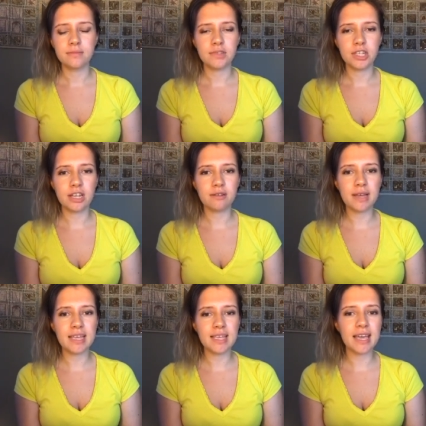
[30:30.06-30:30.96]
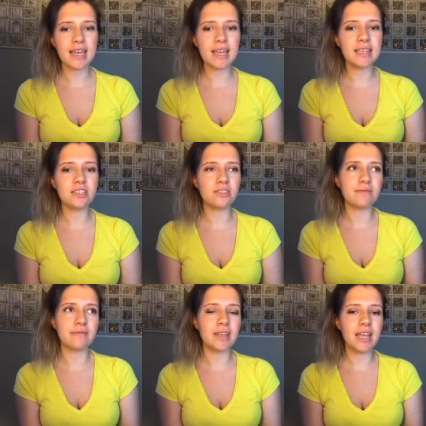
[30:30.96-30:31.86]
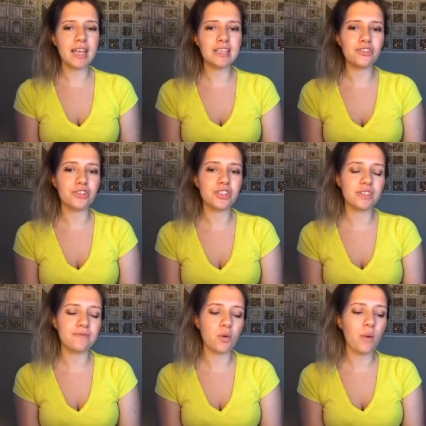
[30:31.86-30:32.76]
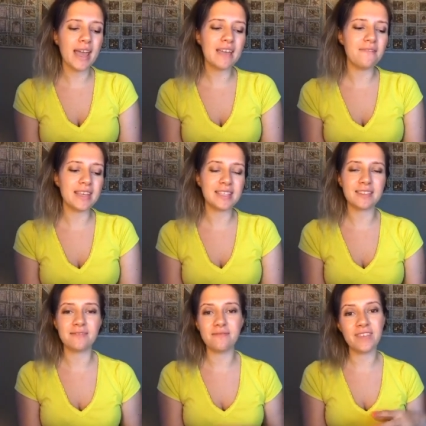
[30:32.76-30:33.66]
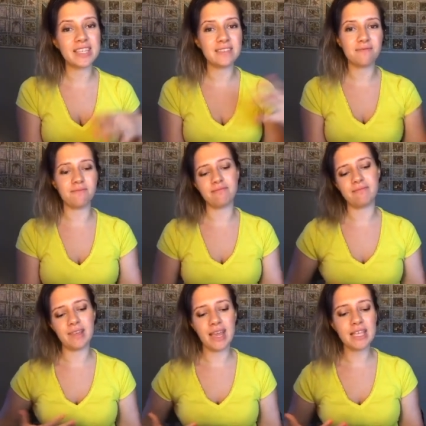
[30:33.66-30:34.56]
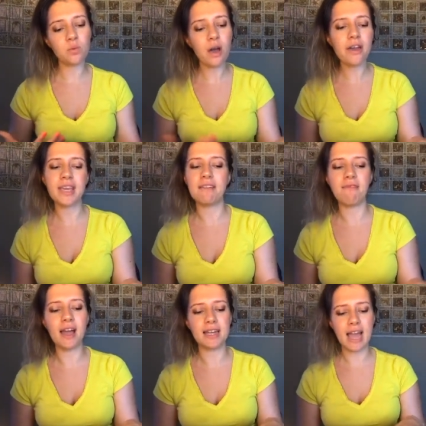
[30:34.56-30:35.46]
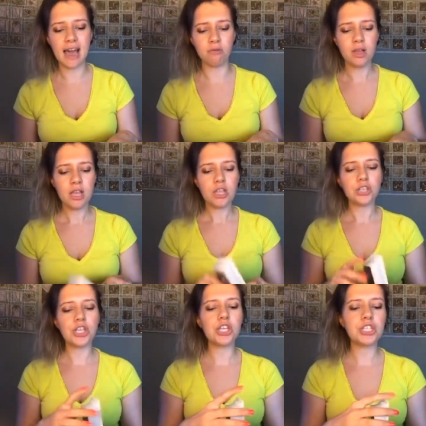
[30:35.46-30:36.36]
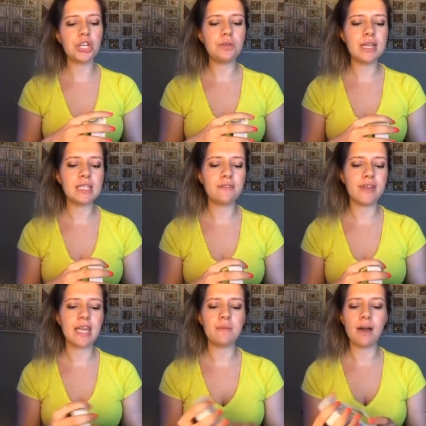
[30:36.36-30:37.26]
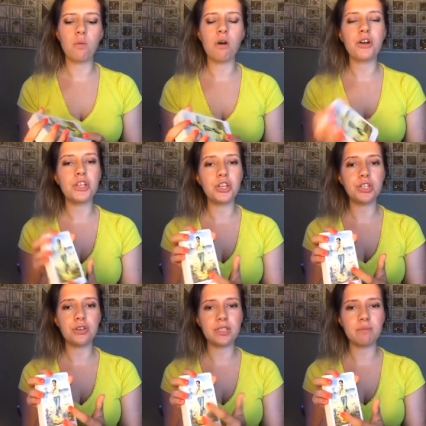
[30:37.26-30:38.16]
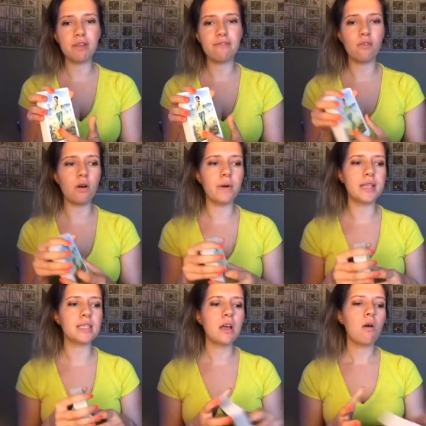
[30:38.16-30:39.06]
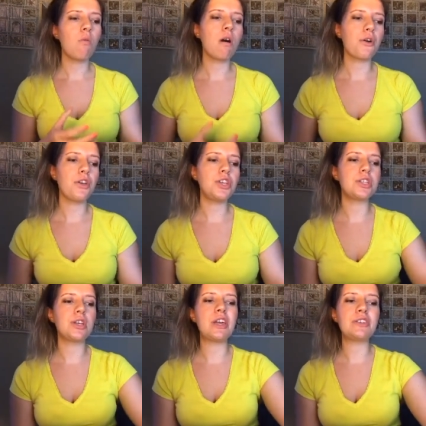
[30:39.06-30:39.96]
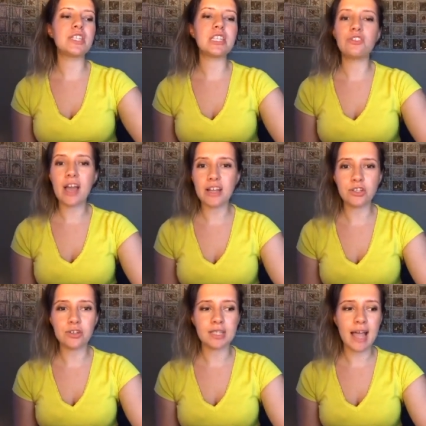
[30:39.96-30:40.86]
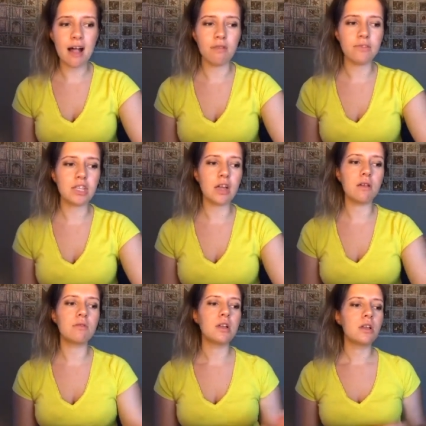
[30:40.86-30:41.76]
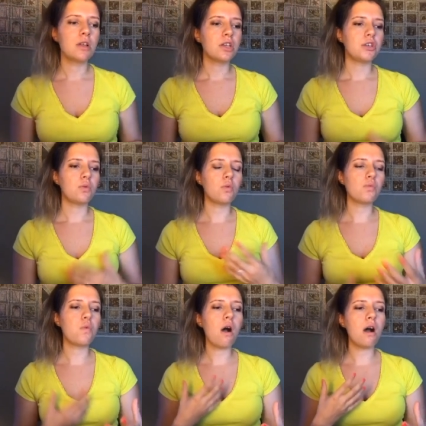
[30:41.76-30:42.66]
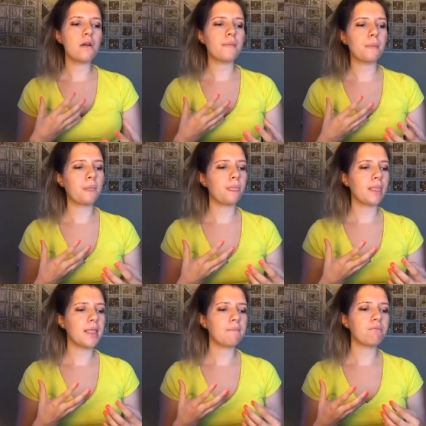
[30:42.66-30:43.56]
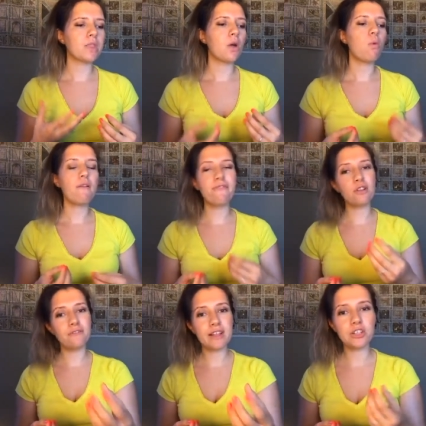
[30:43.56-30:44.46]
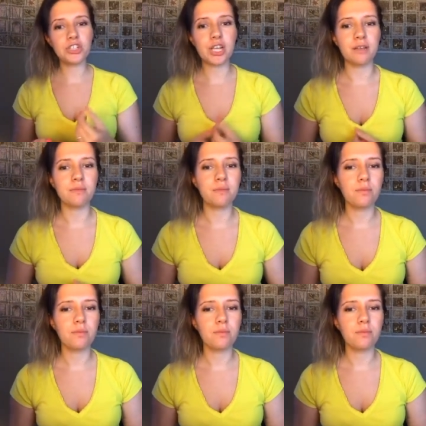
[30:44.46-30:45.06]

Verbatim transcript: You know, it, it is, it is just the way this, this is working right now. So you do need to think about what can you do to move forwards. What can you do to distract yourself? You know, what what fulfills you?